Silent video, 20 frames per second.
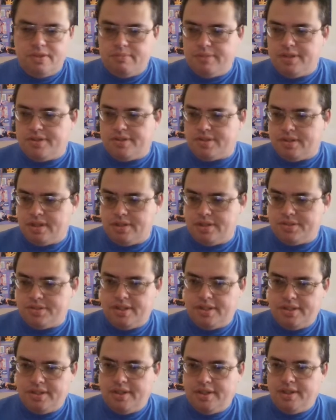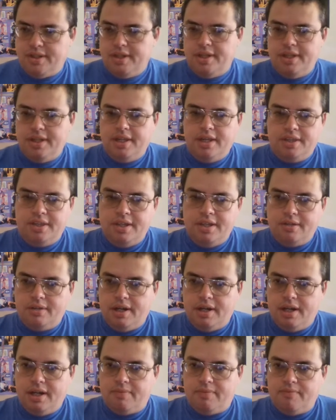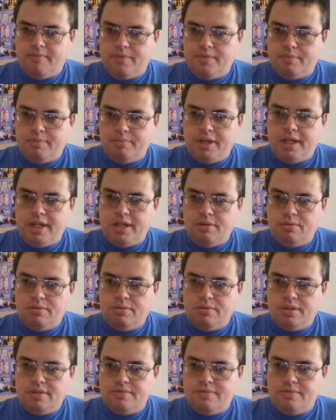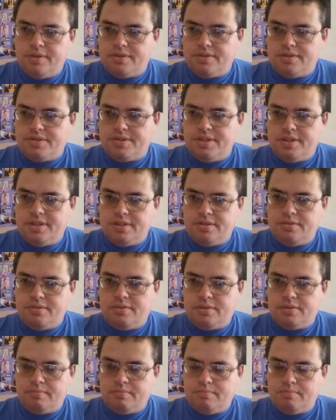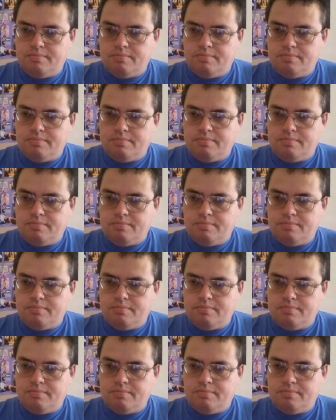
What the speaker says: B-sides, and there you are. May you all live to see the dawn.